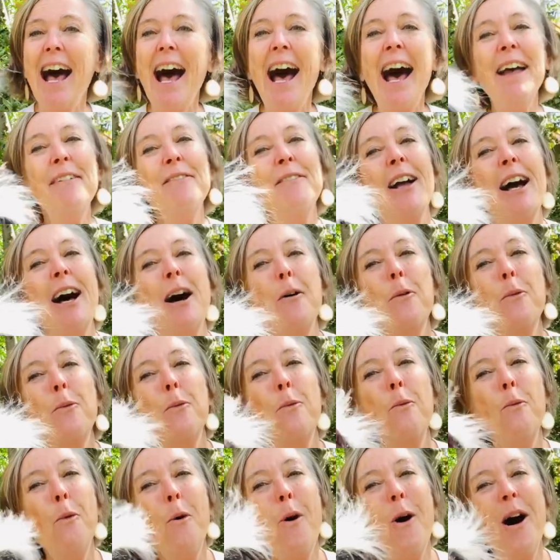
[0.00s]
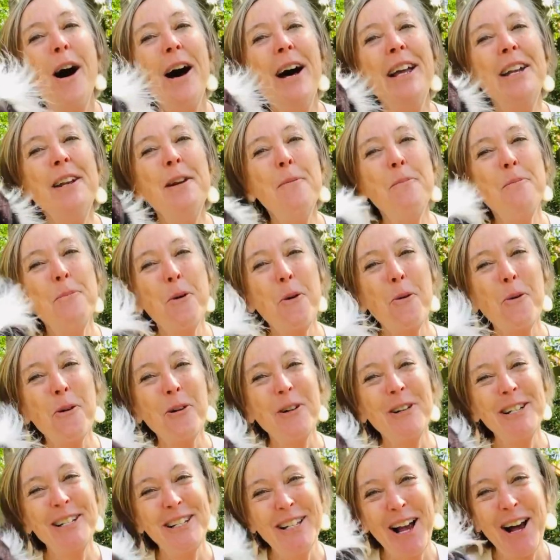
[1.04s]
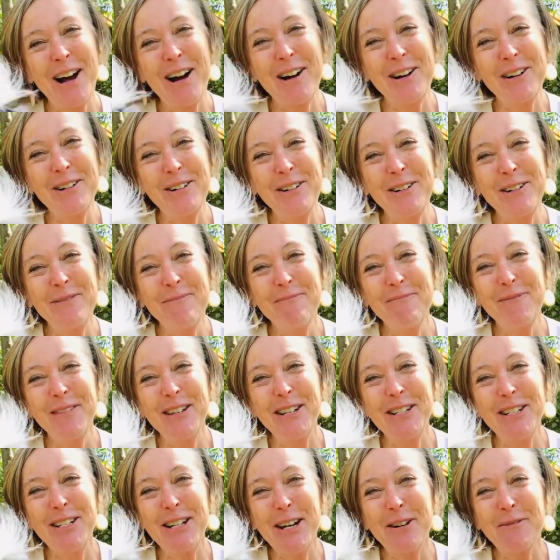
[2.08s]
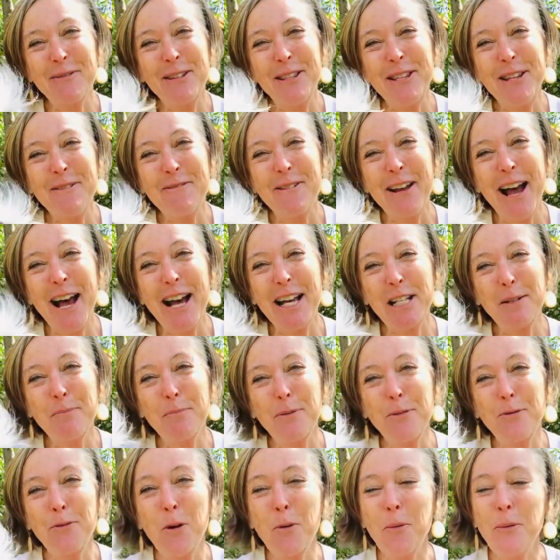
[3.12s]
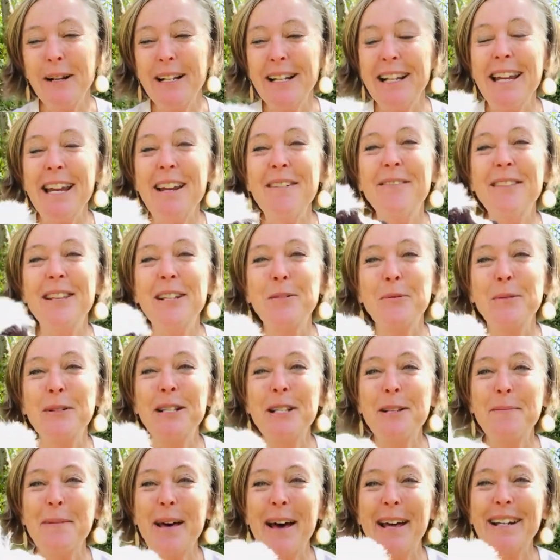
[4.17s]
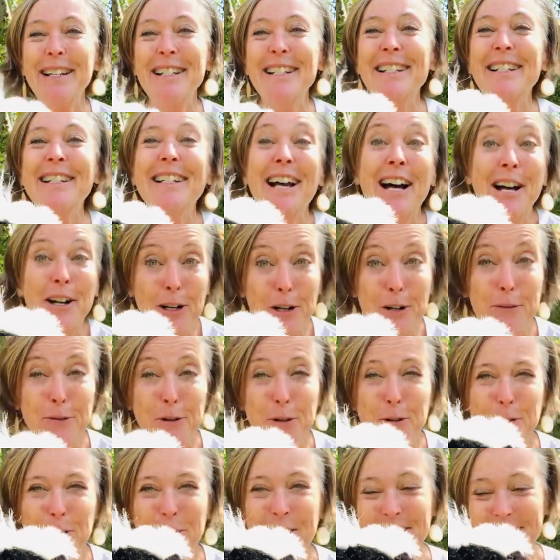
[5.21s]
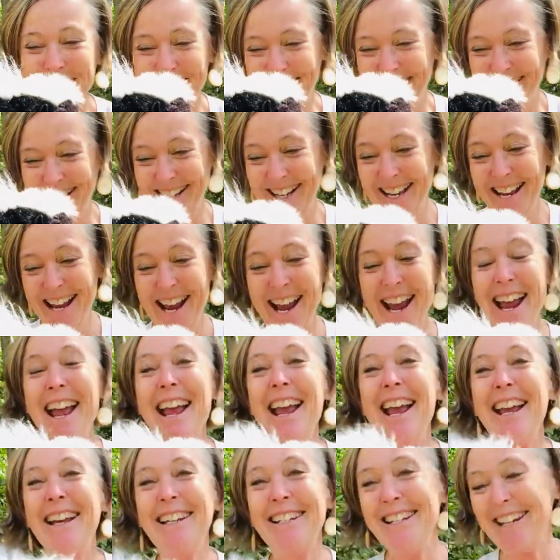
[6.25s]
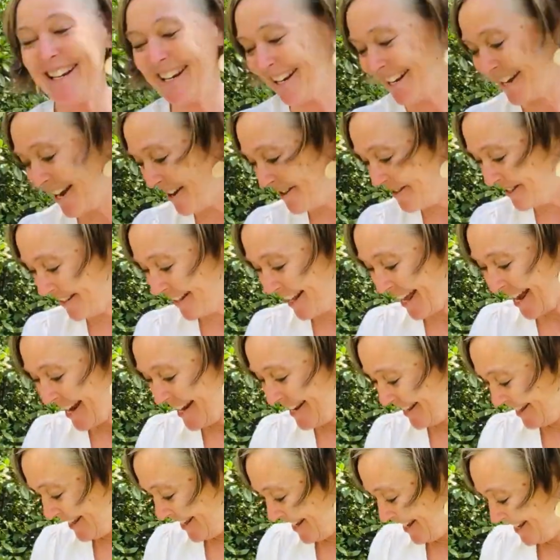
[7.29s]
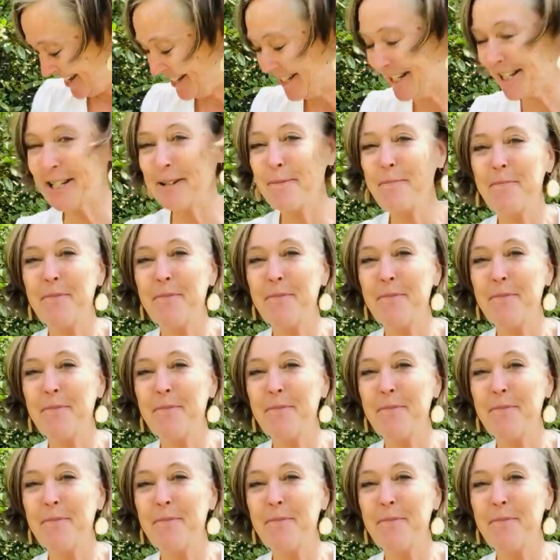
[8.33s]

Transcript: I've got one more song to share with you guys before we leave. This one's about a skunk, of course. And it goes like this.